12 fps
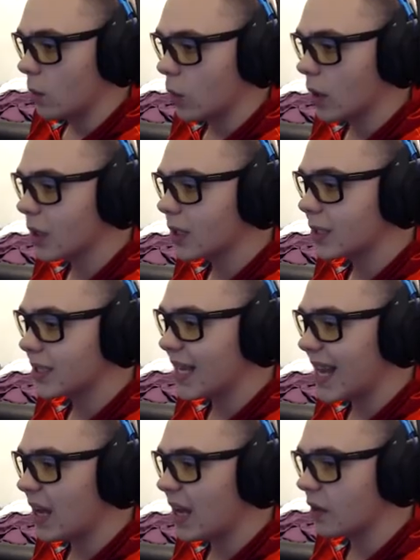And we're going to
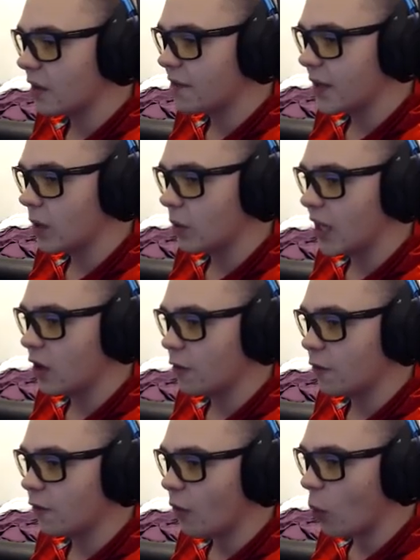stay on the field
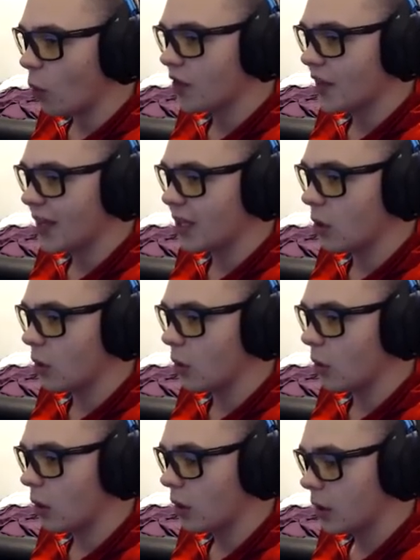here. 4th and
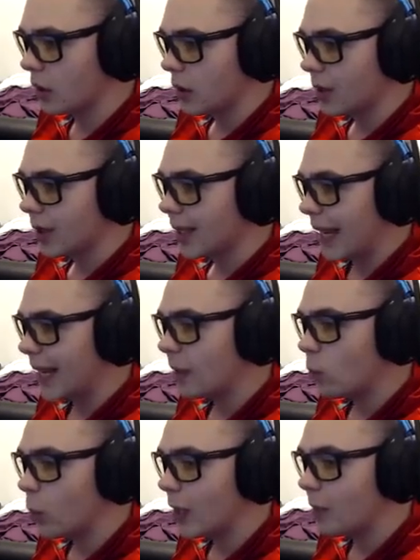goal.
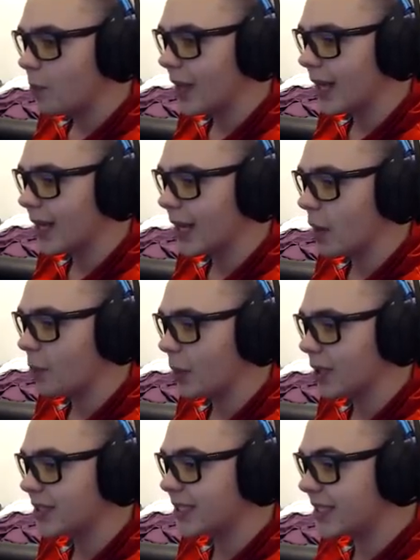Can we pick it
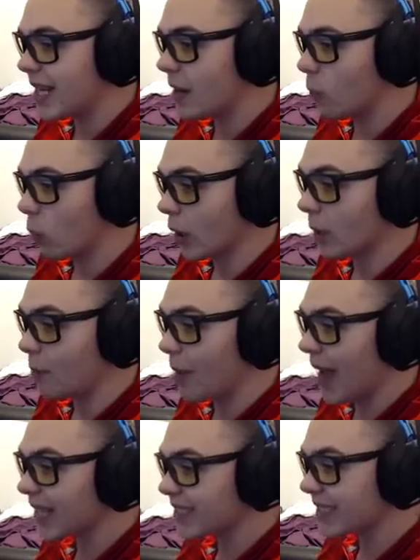up? Let's see. We're going
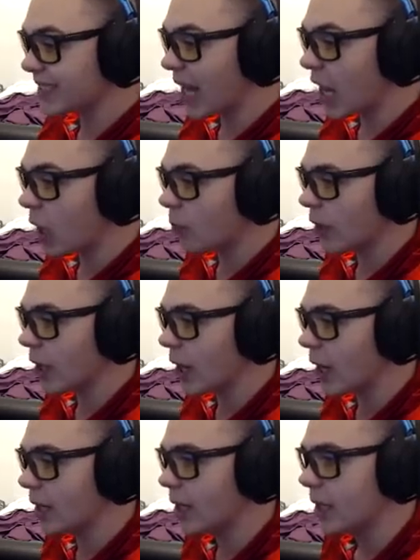to pass it to
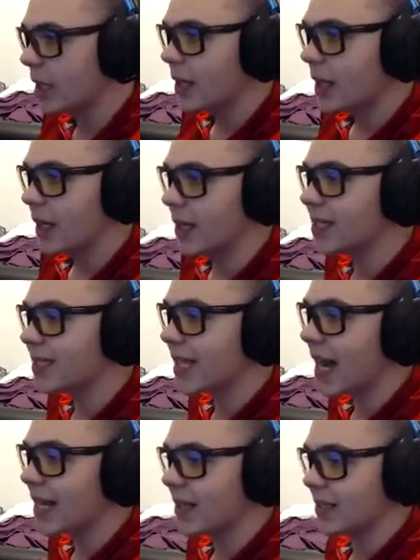Obregon, and
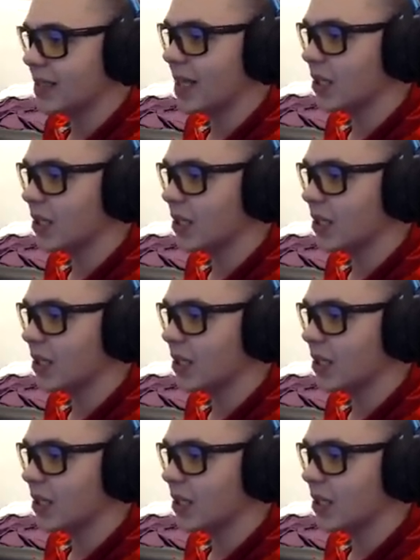he's got the